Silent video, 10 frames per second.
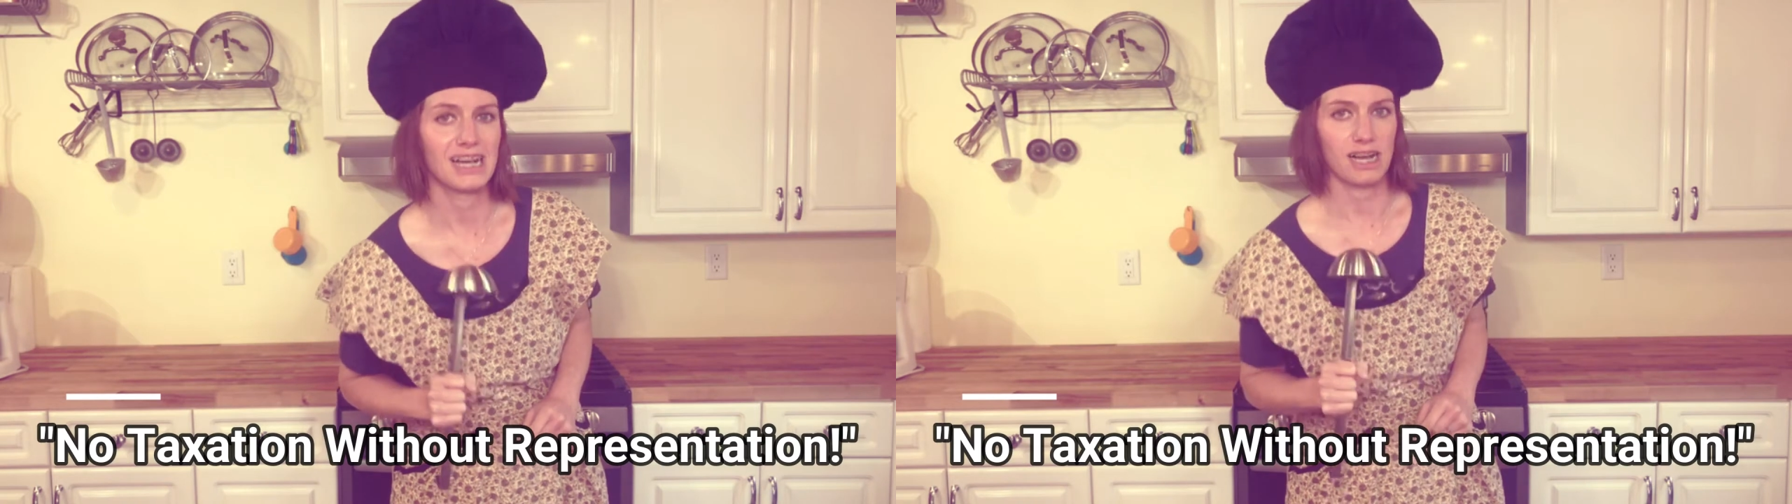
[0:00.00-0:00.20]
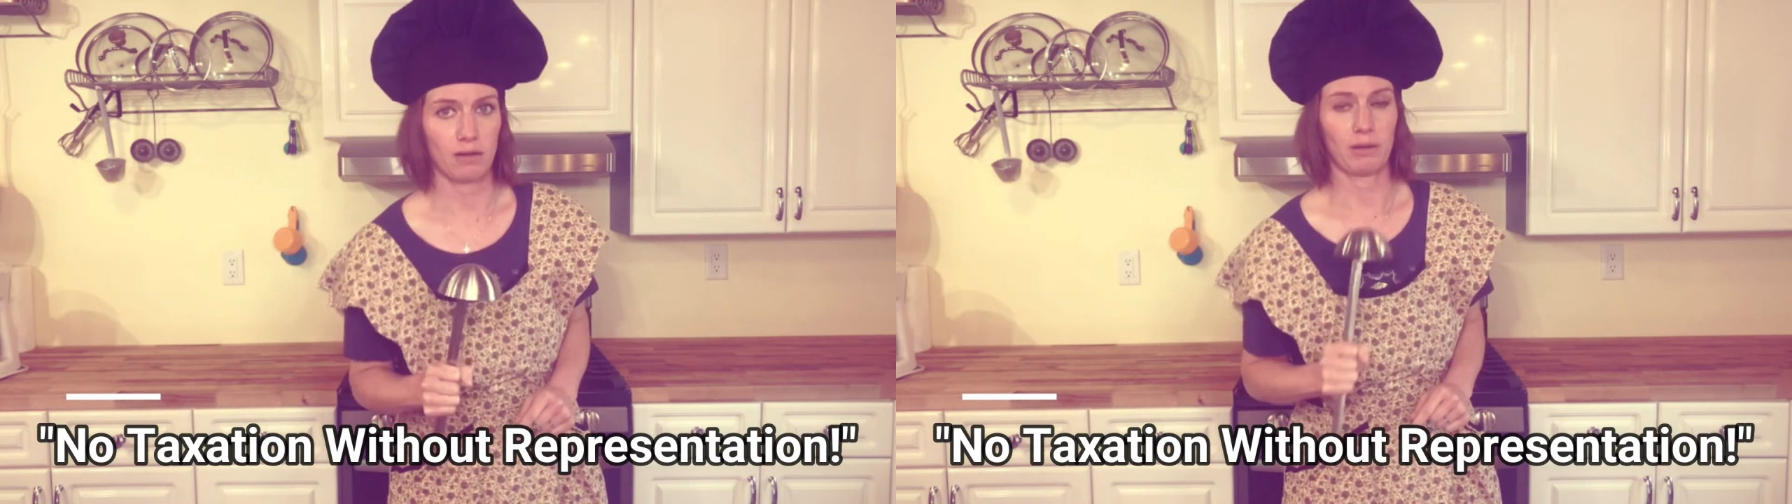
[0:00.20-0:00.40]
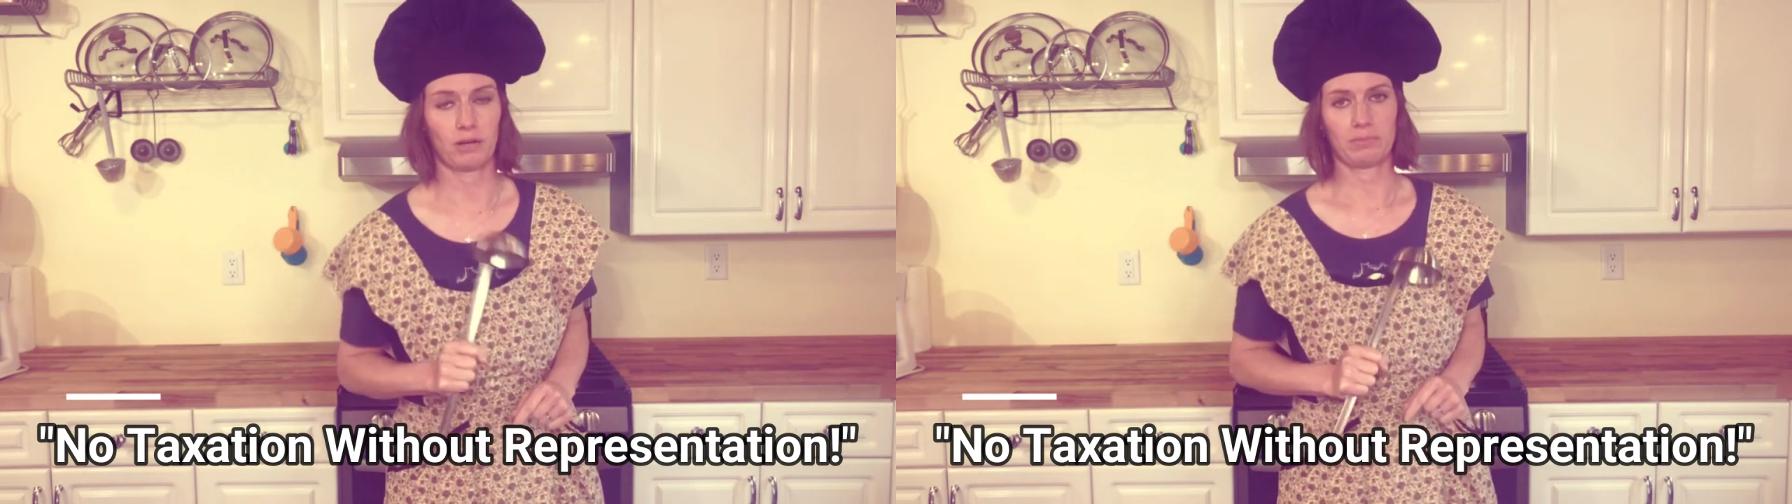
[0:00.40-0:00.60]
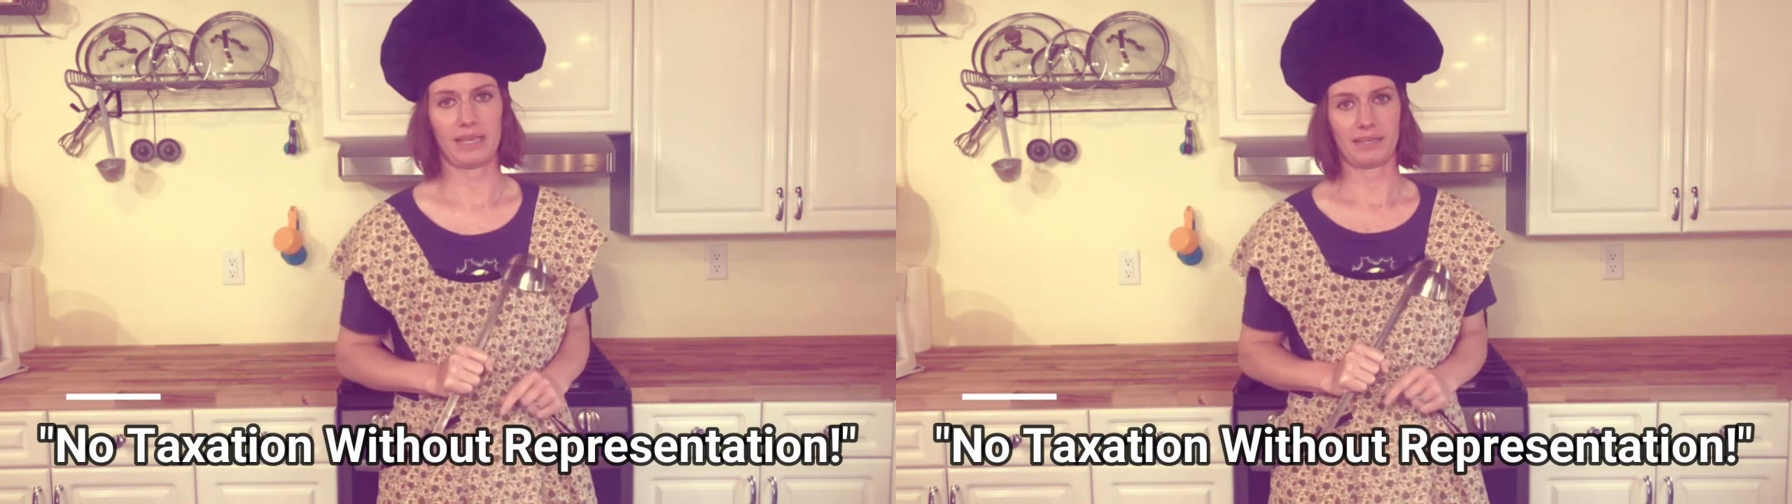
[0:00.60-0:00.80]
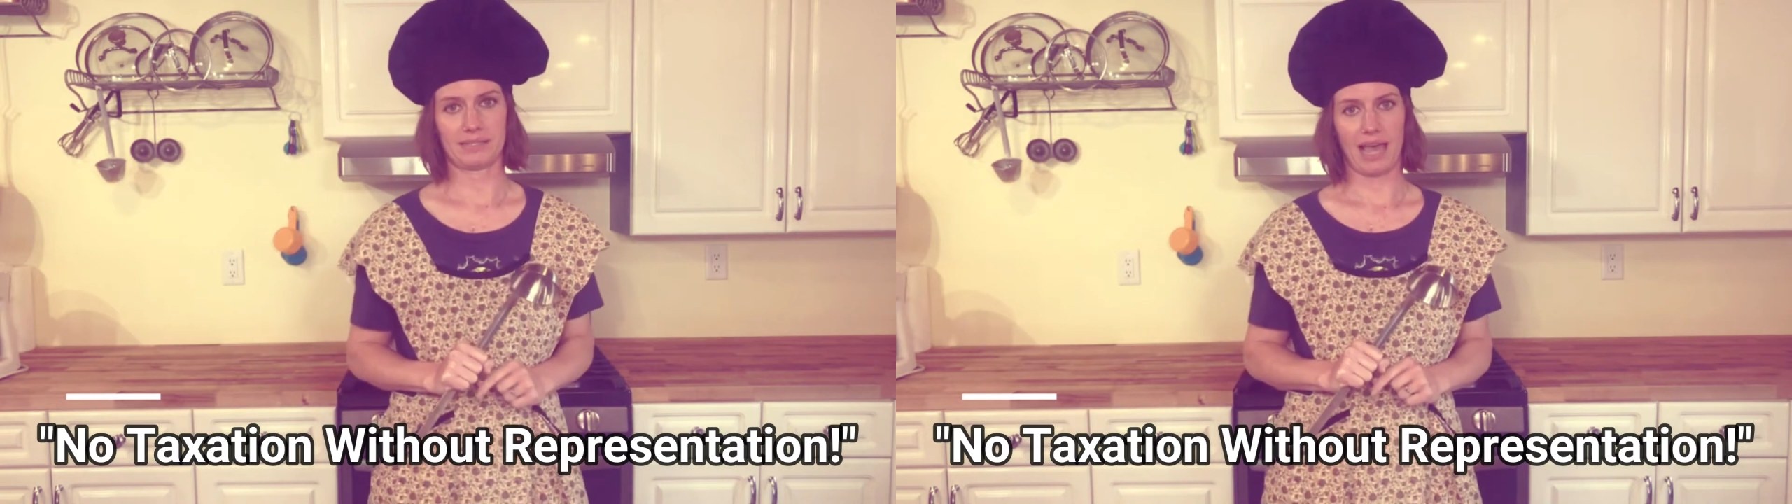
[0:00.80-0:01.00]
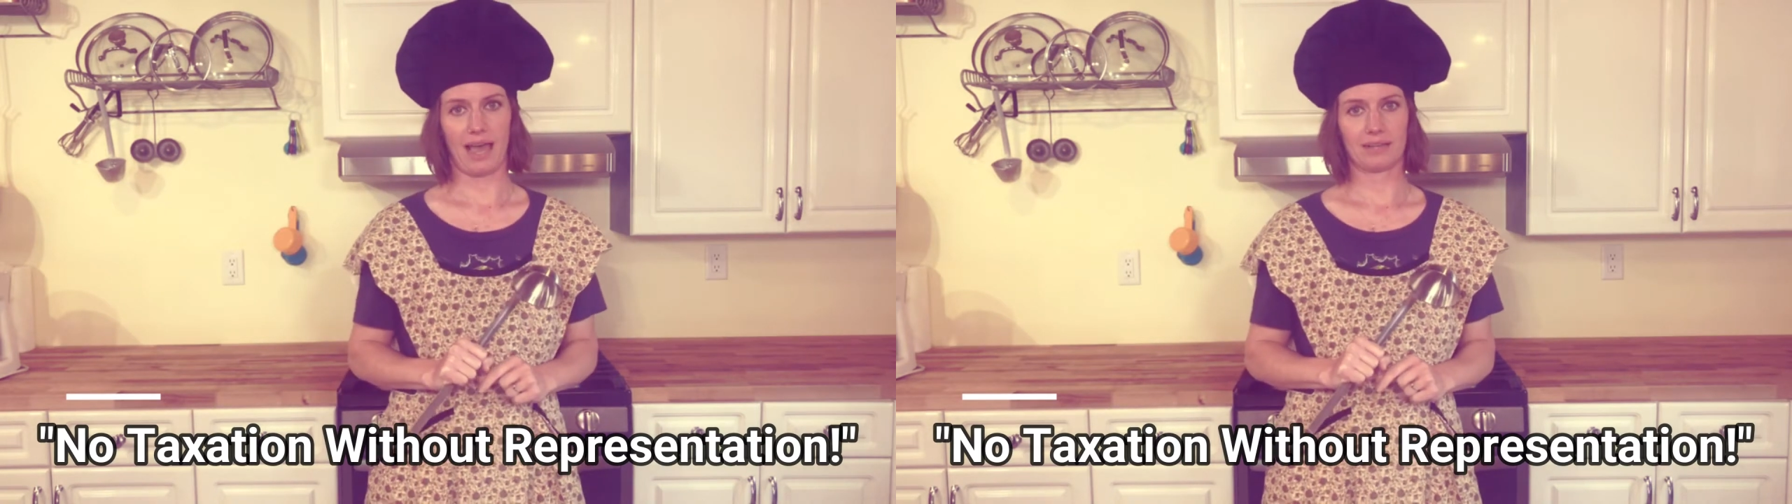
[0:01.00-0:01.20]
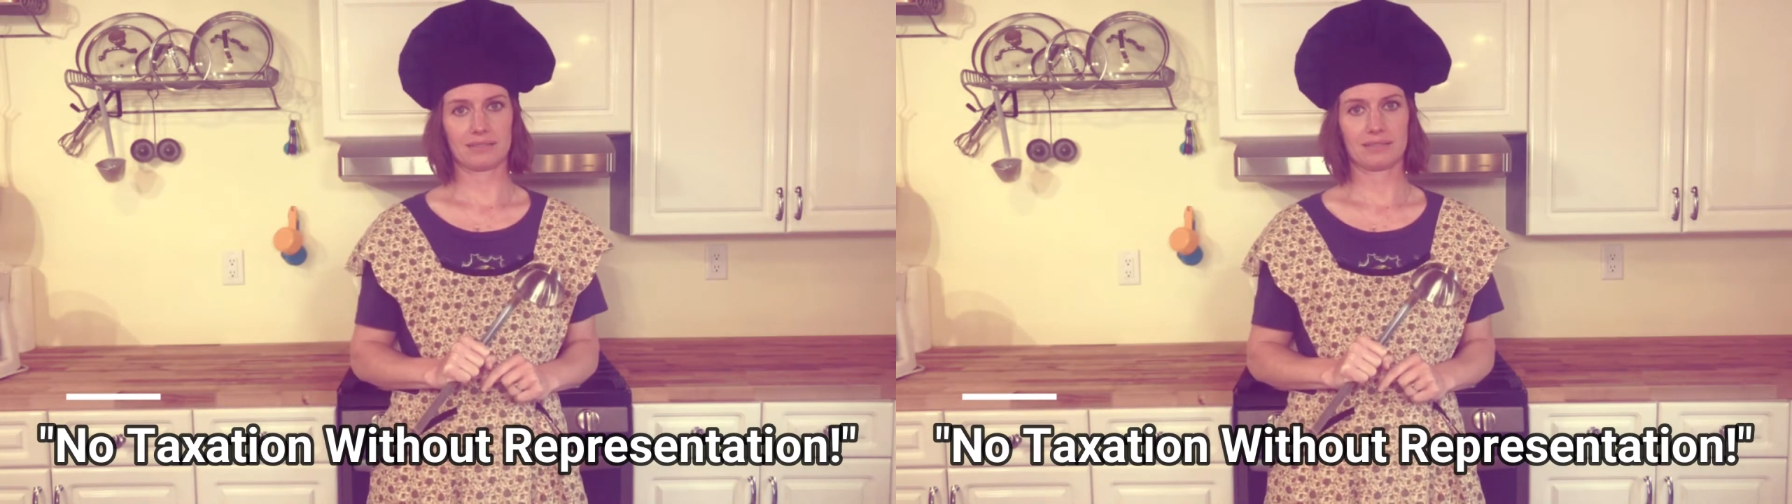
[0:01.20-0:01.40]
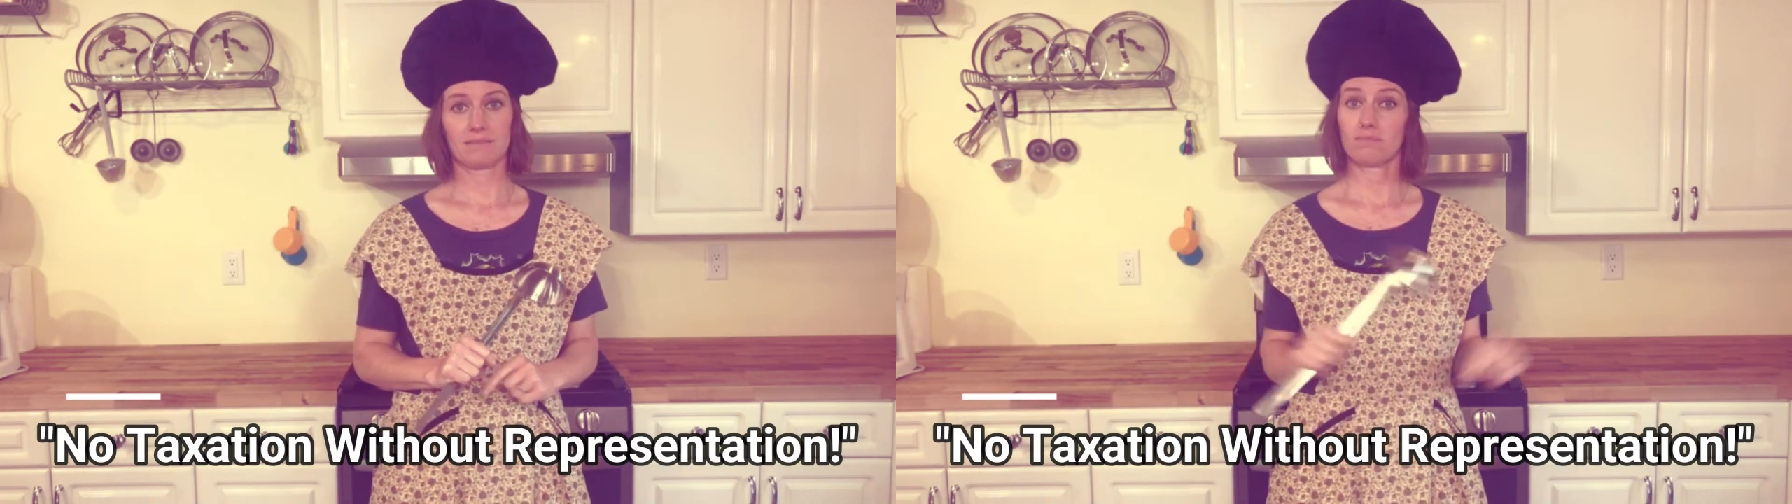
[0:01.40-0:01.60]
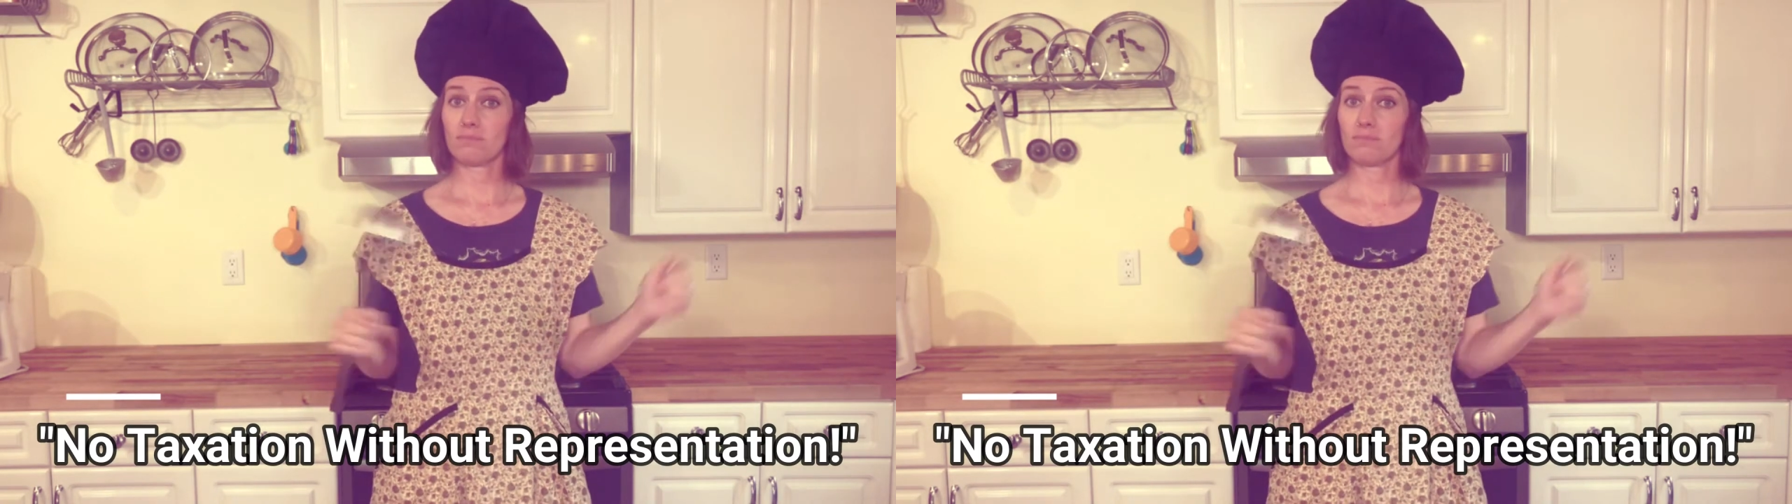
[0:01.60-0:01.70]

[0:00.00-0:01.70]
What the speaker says: about being taxed